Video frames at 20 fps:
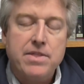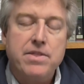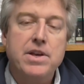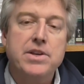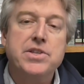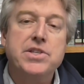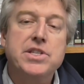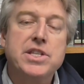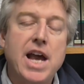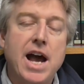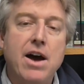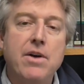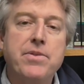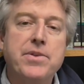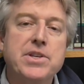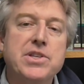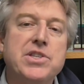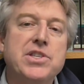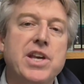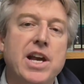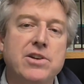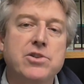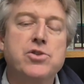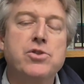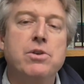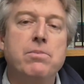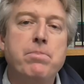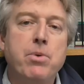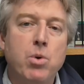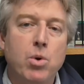The south
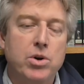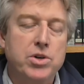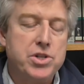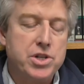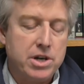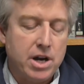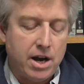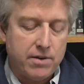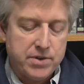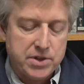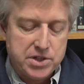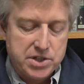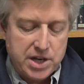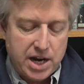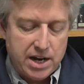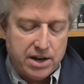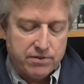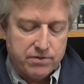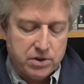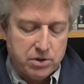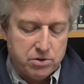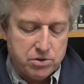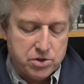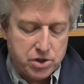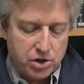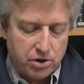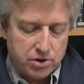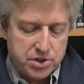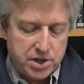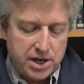central portion of the state of New
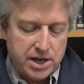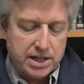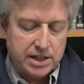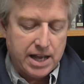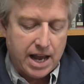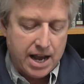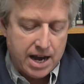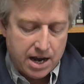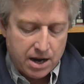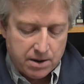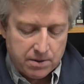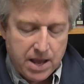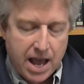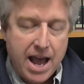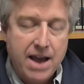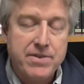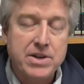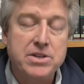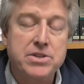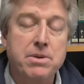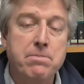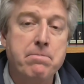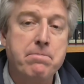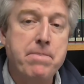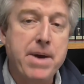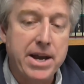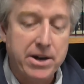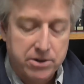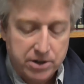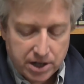Jersey having some
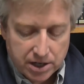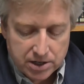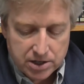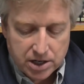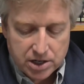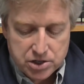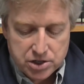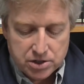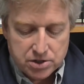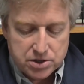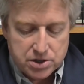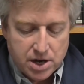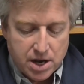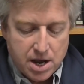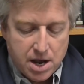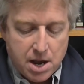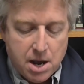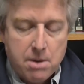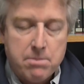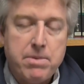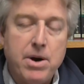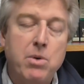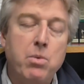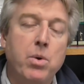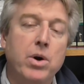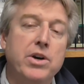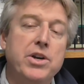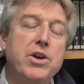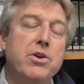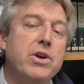better conditions, but
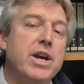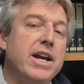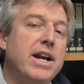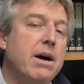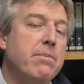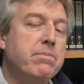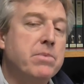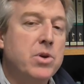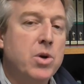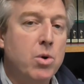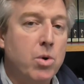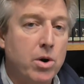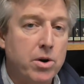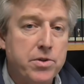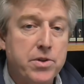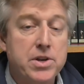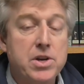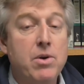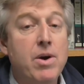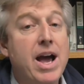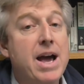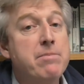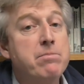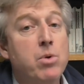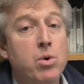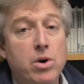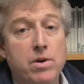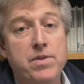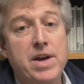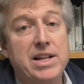where you get up north and you had
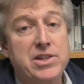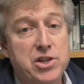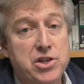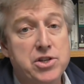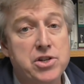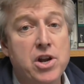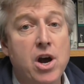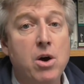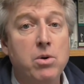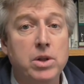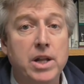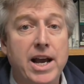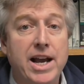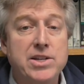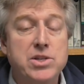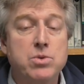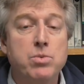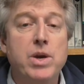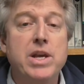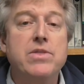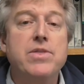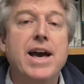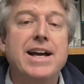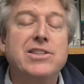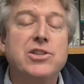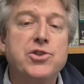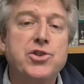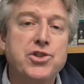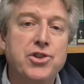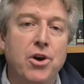more of that snow last week,
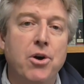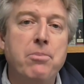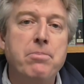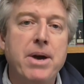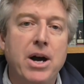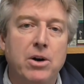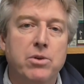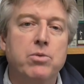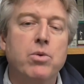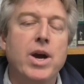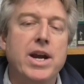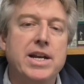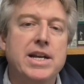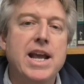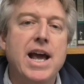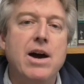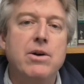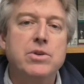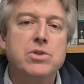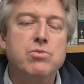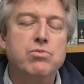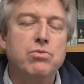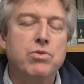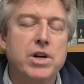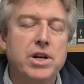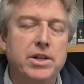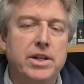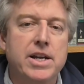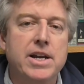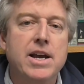that snow melt right now is
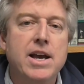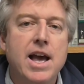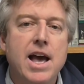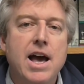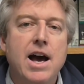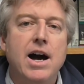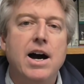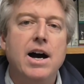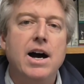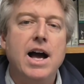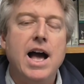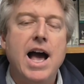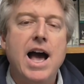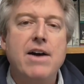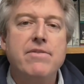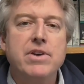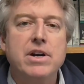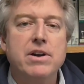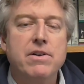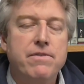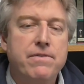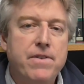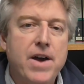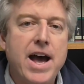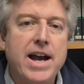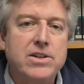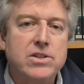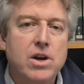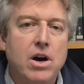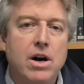really having an
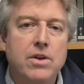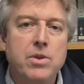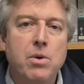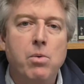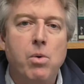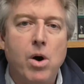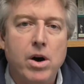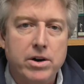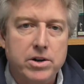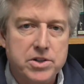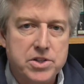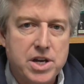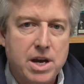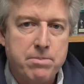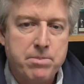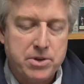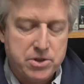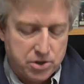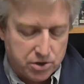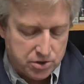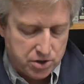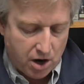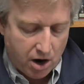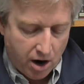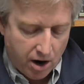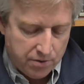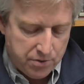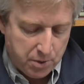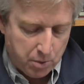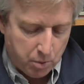effect on the water temperatures
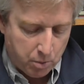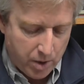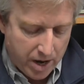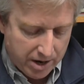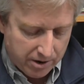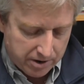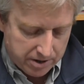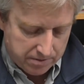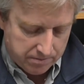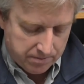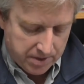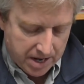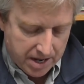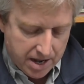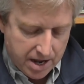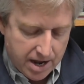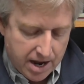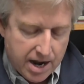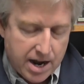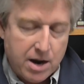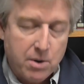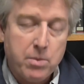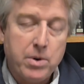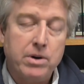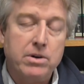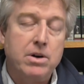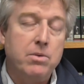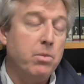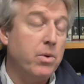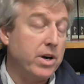on the Raritan.
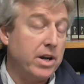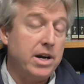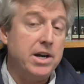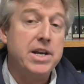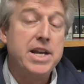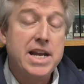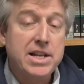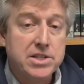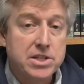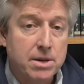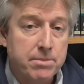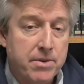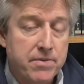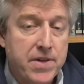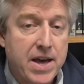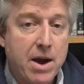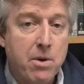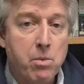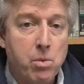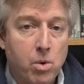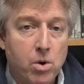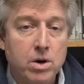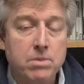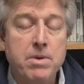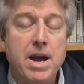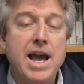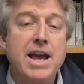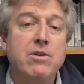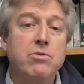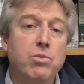We're going to need some of that
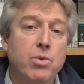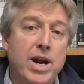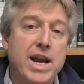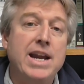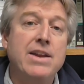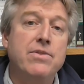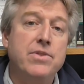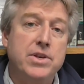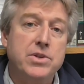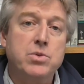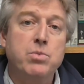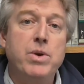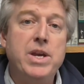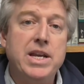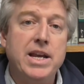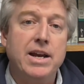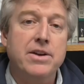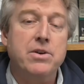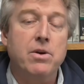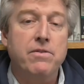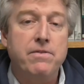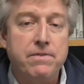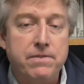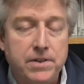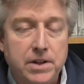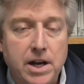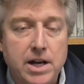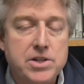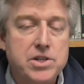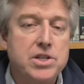warm and rain this weekend to
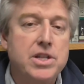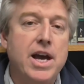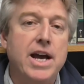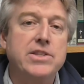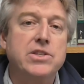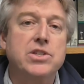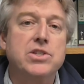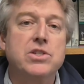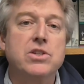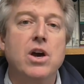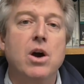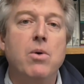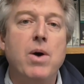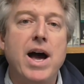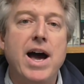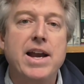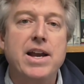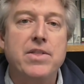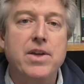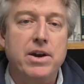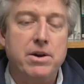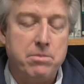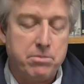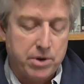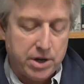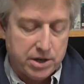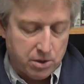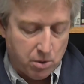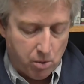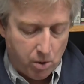flush that snow out of there
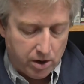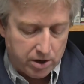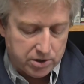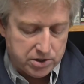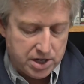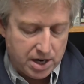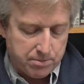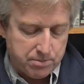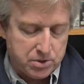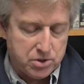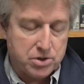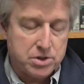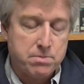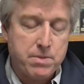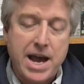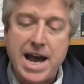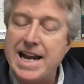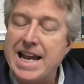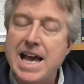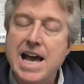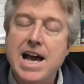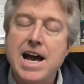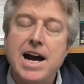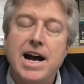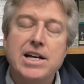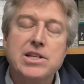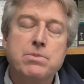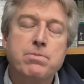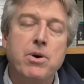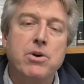and bring the water temperatures back.
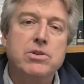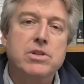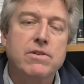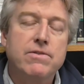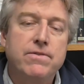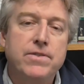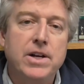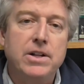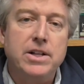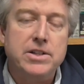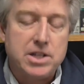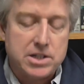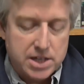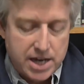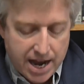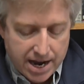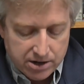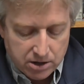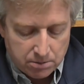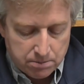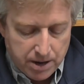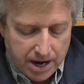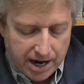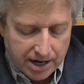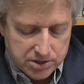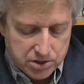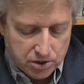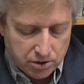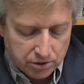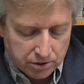I spoke to Phil at the tackle
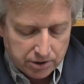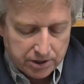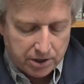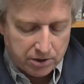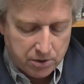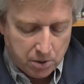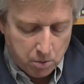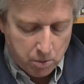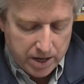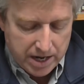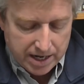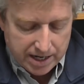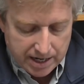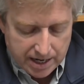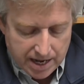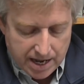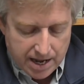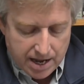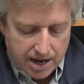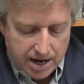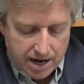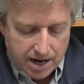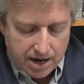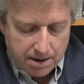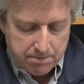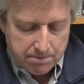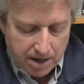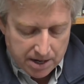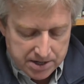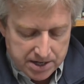box earlier in the week,
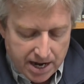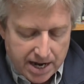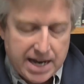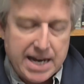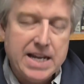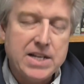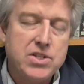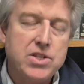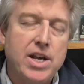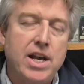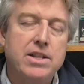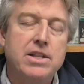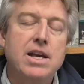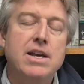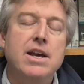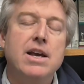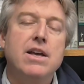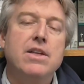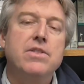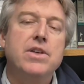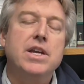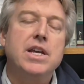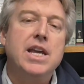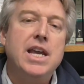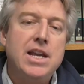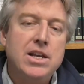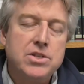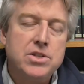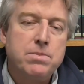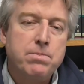Monday. He said the
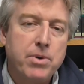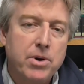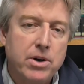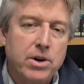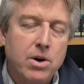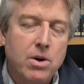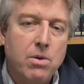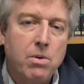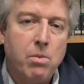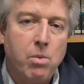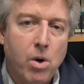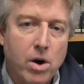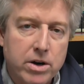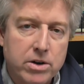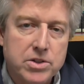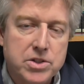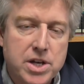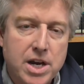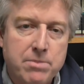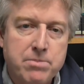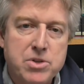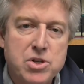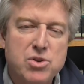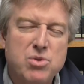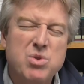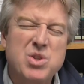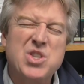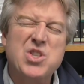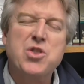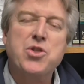Keensburg water
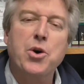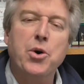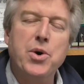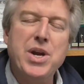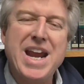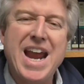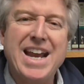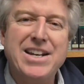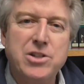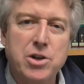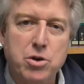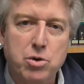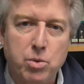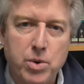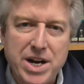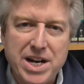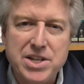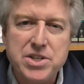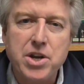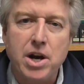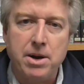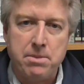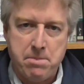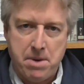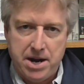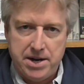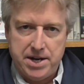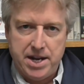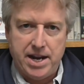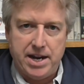temperature was 38 degrees on
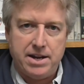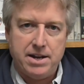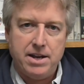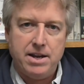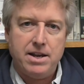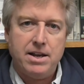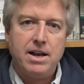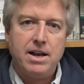Monday.